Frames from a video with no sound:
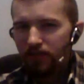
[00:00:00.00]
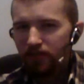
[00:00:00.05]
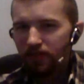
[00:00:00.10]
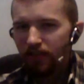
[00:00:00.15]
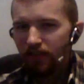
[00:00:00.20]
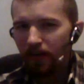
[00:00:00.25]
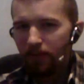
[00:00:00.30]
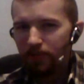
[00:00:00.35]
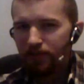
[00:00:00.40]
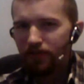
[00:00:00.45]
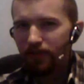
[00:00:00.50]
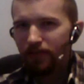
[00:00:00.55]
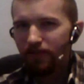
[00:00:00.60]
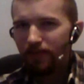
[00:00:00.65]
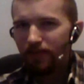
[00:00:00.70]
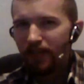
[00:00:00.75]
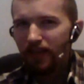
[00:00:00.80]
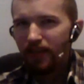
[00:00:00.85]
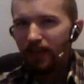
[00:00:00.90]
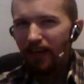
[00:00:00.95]
Good episode.
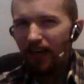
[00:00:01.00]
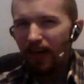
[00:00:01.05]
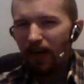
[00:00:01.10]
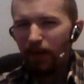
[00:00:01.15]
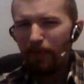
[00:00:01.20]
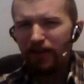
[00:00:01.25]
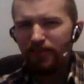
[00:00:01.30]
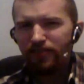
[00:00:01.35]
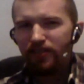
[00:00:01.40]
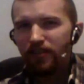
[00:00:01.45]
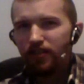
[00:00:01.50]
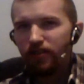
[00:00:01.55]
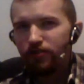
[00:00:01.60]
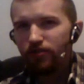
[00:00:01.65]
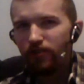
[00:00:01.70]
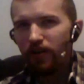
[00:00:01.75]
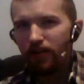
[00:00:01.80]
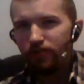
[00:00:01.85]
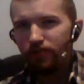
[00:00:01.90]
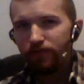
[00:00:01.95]
I'm actually going to
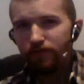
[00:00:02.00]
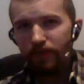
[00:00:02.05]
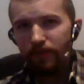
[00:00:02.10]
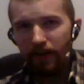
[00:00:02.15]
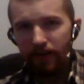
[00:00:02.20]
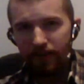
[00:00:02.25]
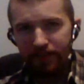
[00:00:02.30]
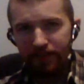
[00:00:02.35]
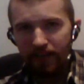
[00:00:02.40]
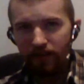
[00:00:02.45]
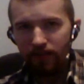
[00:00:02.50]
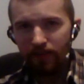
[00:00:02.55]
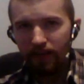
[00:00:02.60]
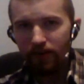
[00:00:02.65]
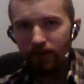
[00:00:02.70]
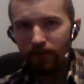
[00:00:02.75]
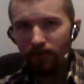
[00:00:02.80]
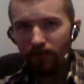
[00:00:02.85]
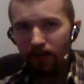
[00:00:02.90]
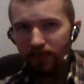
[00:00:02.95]
try to do Fairy Tail
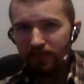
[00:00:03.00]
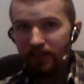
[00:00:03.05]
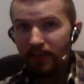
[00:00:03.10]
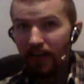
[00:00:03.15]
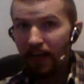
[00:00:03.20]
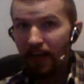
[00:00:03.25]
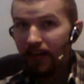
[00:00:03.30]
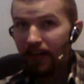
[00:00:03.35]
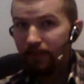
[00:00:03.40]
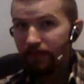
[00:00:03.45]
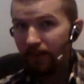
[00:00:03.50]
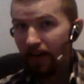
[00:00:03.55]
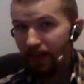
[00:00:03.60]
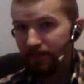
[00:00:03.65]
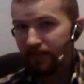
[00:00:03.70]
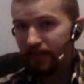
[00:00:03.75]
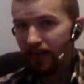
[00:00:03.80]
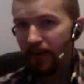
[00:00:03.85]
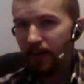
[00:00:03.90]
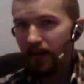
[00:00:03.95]
later on today if I
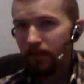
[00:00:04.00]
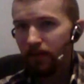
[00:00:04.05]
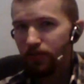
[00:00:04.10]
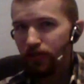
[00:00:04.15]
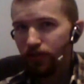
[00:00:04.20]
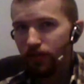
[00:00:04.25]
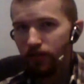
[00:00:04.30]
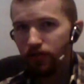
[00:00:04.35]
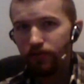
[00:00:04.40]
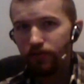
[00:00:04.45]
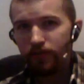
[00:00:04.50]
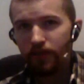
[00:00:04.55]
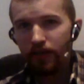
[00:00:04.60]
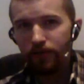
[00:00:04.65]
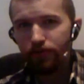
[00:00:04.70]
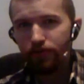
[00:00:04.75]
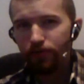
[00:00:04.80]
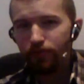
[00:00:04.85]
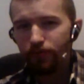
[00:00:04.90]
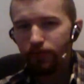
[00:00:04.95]
have time, so stay
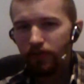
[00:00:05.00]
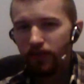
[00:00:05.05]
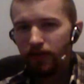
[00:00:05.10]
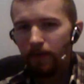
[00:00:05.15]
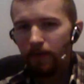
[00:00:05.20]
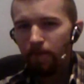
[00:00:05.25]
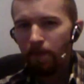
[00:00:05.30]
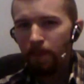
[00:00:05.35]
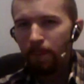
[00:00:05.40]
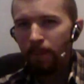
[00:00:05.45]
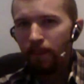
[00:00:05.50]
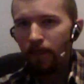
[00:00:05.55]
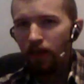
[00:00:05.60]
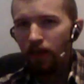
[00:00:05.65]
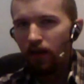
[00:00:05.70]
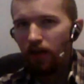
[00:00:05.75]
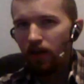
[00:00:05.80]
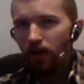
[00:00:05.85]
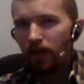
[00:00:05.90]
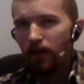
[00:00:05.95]
tuned.
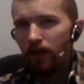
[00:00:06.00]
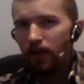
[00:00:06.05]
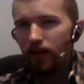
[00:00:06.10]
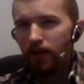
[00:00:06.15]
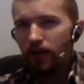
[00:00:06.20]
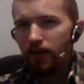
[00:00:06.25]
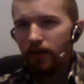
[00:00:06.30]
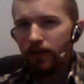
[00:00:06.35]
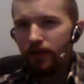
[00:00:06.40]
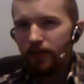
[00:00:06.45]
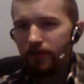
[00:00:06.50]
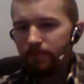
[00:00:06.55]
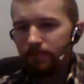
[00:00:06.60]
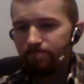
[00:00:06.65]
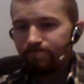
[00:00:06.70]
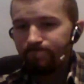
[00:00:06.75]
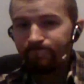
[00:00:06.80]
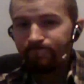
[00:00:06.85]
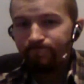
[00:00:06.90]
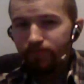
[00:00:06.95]

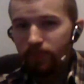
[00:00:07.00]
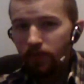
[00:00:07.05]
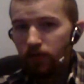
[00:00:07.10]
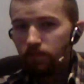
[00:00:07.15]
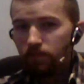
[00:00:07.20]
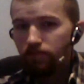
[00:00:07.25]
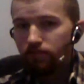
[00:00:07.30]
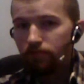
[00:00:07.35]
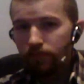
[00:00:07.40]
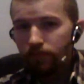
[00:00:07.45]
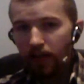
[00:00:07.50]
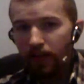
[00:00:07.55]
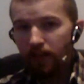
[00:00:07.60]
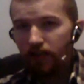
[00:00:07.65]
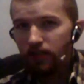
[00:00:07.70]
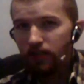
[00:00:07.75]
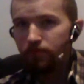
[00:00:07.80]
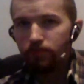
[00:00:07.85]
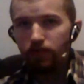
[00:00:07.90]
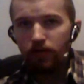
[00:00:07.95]
And
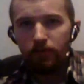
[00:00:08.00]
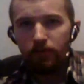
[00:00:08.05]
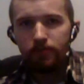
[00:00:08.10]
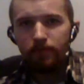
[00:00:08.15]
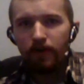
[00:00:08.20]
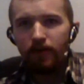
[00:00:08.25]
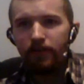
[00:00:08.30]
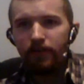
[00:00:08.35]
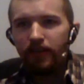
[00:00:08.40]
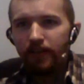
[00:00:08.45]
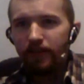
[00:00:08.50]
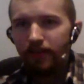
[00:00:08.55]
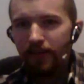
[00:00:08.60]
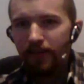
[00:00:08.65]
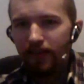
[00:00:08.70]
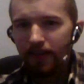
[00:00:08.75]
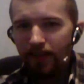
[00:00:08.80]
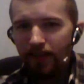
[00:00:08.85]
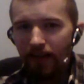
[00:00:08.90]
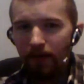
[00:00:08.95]
that's pretty much about it.
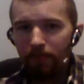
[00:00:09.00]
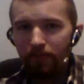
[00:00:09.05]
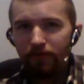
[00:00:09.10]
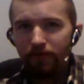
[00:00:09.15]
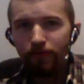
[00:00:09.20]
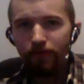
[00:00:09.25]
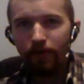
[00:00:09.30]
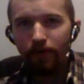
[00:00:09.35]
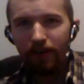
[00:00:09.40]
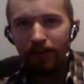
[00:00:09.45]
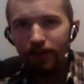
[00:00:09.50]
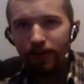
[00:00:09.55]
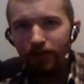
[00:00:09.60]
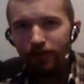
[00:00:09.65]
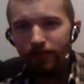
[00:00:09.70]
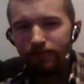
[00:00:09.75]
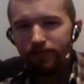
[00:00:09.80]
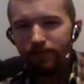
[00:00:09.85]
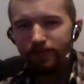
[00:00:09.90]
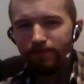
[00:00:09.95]
Before I go,